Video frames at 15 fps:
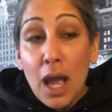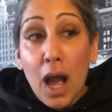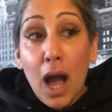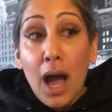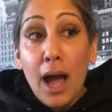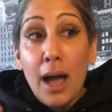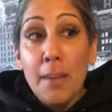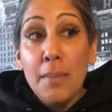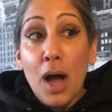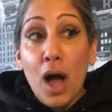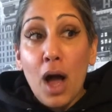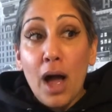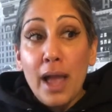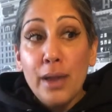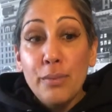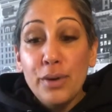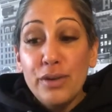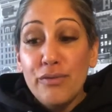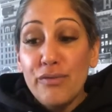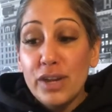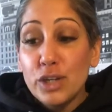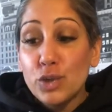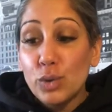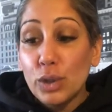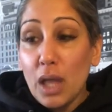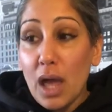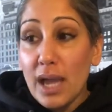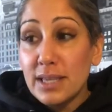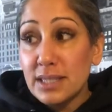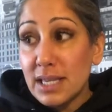um, I would
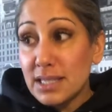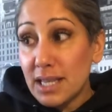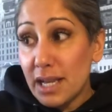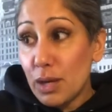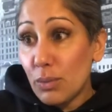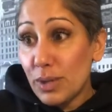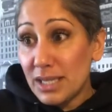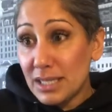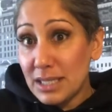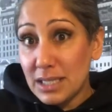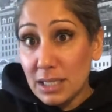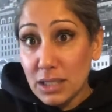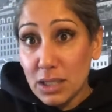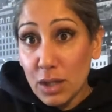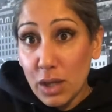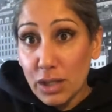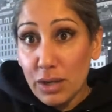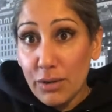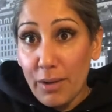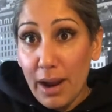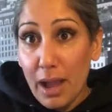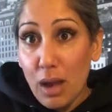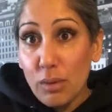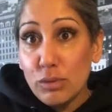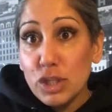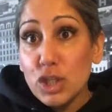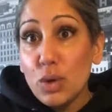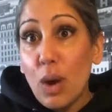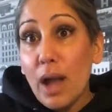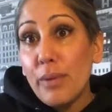visualize because I always sit on the ground.
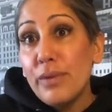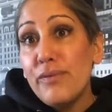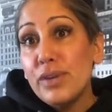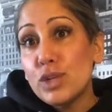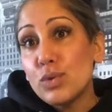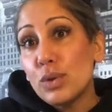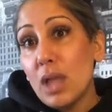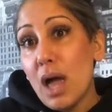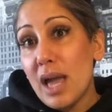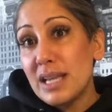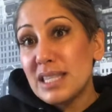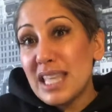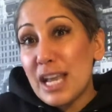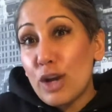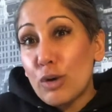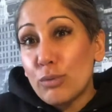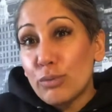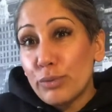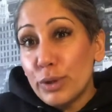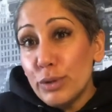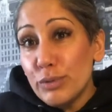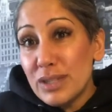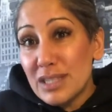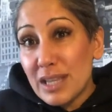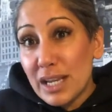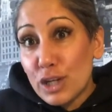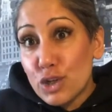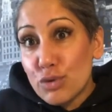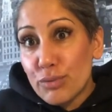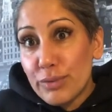So I would visualize like roots,
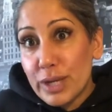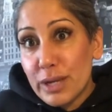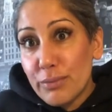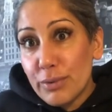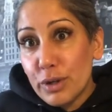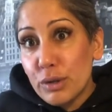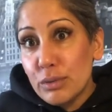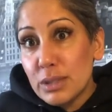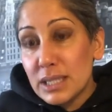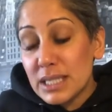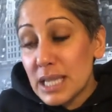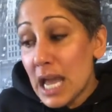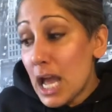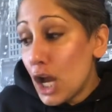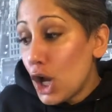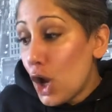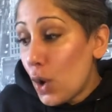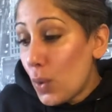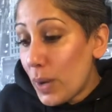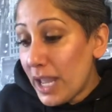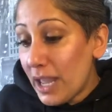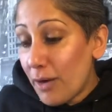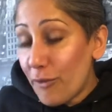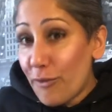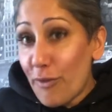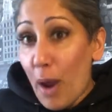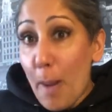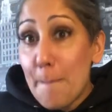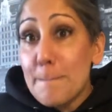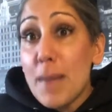like tree roots, going
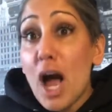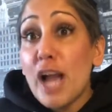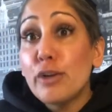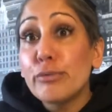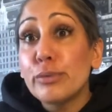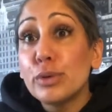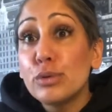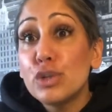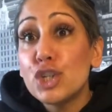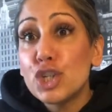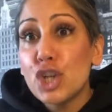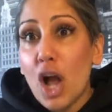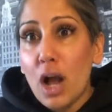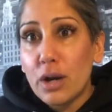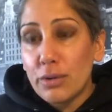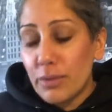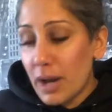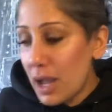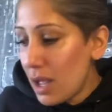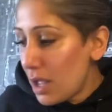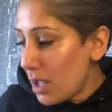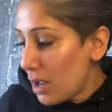from my root chakra,